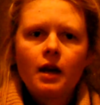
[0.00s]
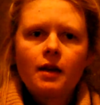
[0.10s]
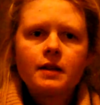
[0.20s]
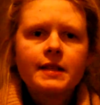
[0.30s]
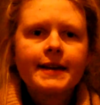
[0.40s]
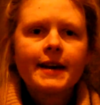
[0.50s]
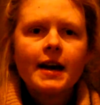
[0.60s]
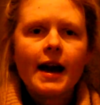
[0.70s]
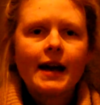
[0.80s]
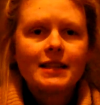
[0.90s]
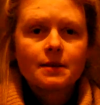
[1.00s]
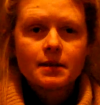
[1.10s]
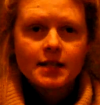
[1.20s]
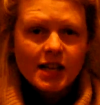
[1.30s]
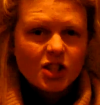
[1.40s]
The CKI had
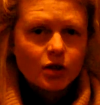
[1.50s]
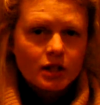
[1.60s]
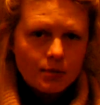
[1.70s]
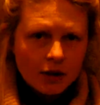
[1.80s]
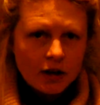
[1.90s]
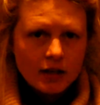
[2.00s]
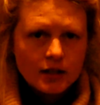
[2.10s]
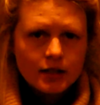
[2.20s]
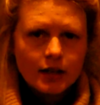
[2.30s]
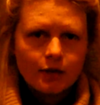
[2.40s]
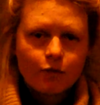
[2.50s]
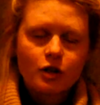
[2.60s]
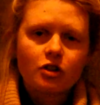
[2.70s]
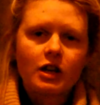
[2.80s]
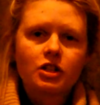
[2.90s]
substantial experience in
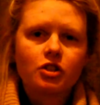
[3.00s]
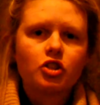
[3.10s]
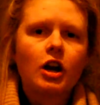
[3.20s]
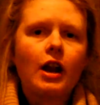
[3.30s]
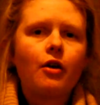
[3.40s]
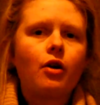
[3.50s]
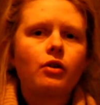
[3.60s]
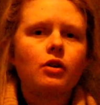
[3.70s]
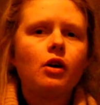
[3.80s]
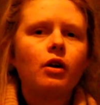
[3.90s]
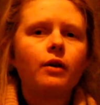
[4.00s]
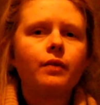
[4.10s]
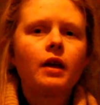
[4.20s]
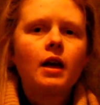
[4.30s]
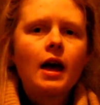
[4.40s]
infrastructure in China and Hong Kong.
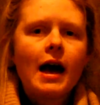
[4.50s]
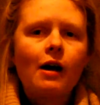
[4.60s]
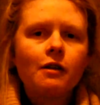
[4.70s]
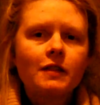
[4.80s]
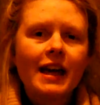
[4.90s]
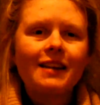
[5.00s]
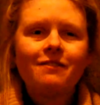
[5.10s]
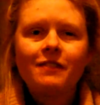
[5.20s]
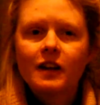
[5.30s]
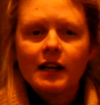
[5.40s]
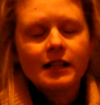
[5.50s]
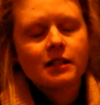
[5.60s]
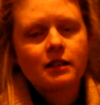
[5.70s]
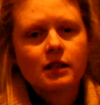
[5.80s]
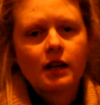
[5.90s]
However, they had very
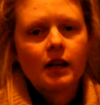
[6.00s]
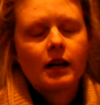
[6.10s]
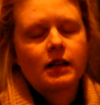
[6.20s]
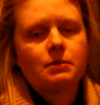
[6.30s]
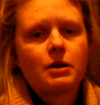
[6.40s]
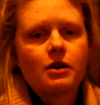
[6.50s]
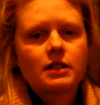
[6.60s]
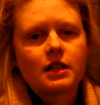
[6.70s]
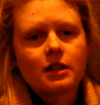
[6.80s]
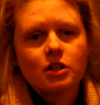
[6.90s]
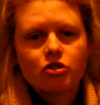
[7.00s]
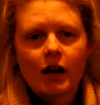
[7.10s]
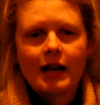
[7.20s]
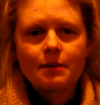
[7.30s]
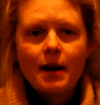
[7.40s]
little experience in the
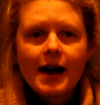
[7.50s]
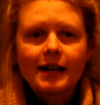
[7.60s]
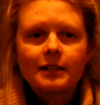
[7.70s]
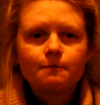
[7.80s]
Australian market.